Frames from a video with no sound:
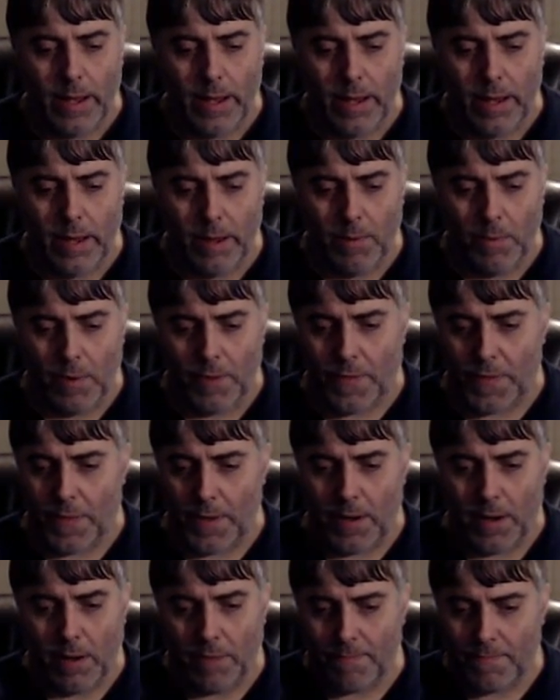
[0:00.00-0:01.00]
with
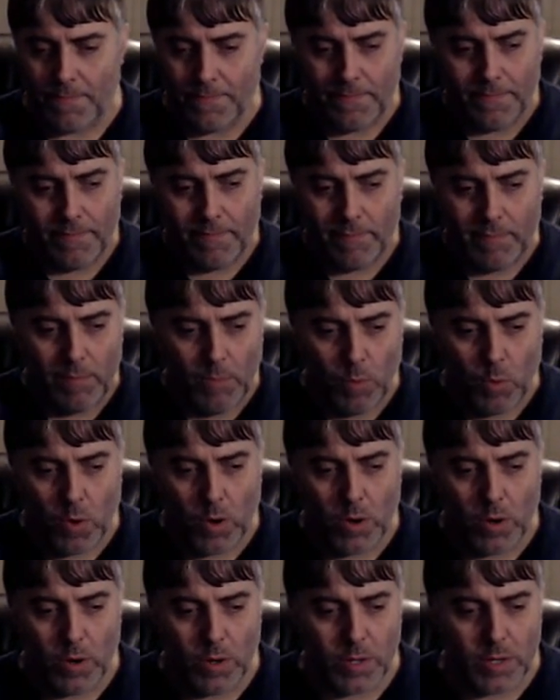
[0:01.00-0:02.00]

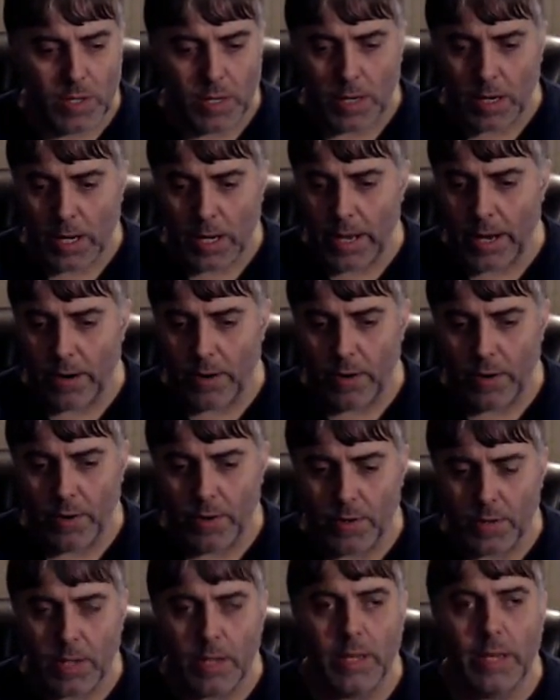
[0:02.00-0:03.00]
words and
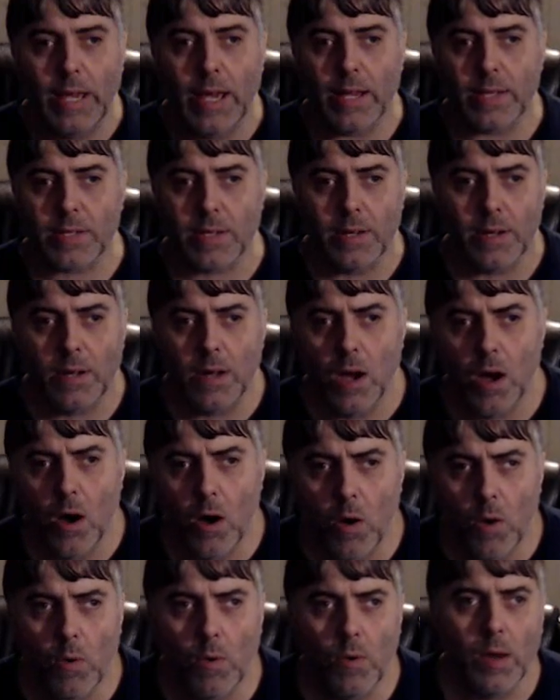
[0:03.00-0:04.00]
letters and yes and
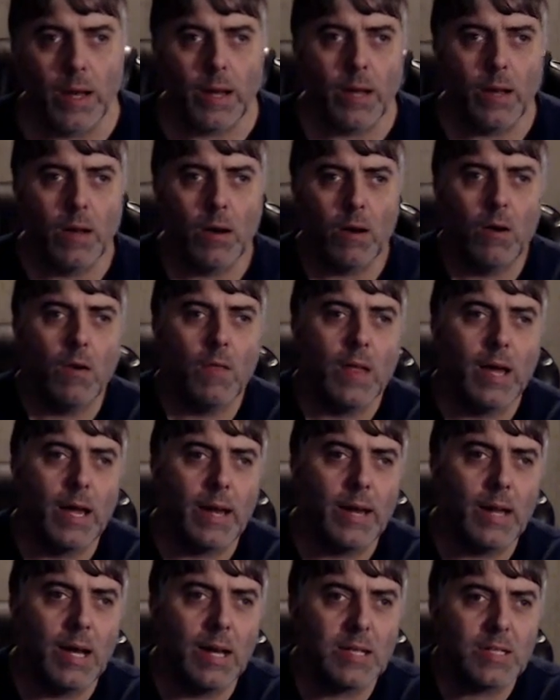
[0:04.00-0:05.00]
no and all that
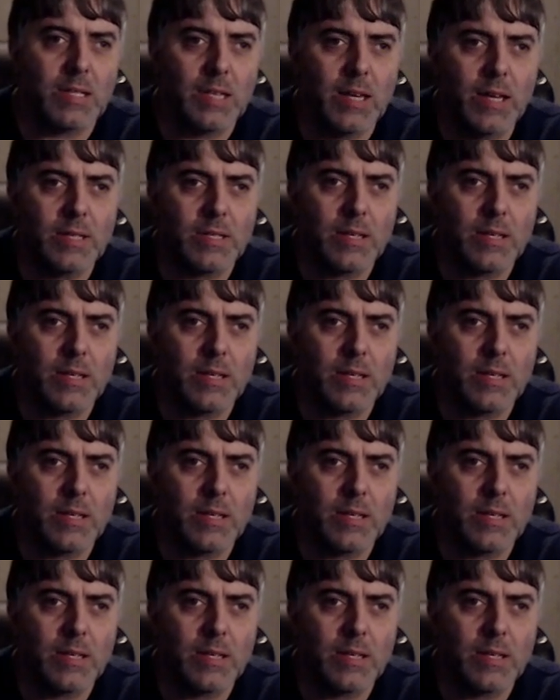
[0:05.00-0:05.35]
nonsense,